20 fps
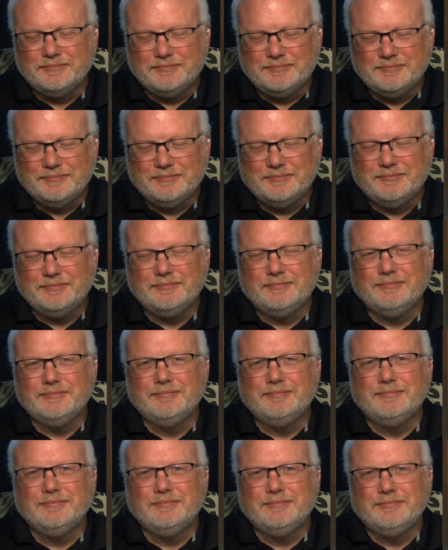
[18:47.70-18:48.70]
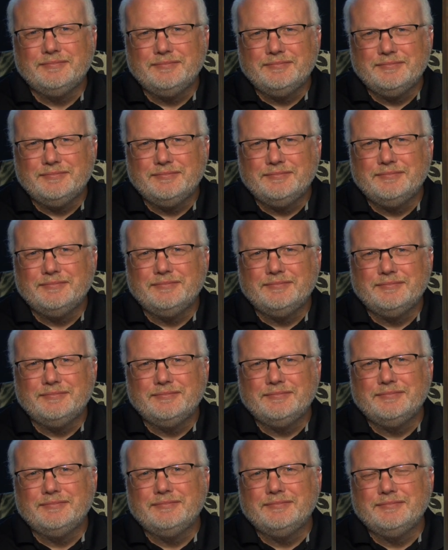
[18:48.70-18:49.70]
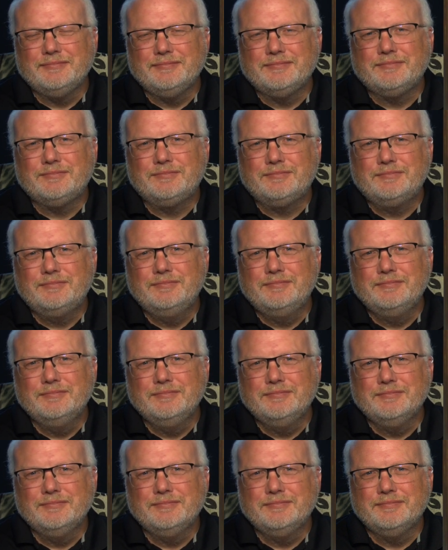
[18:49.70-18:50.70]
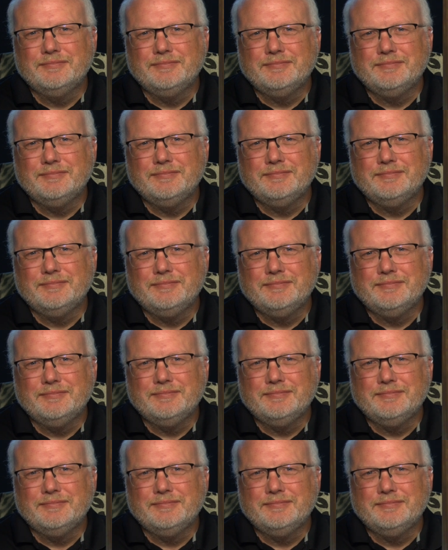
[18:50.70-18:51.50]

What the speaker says: (not speaking)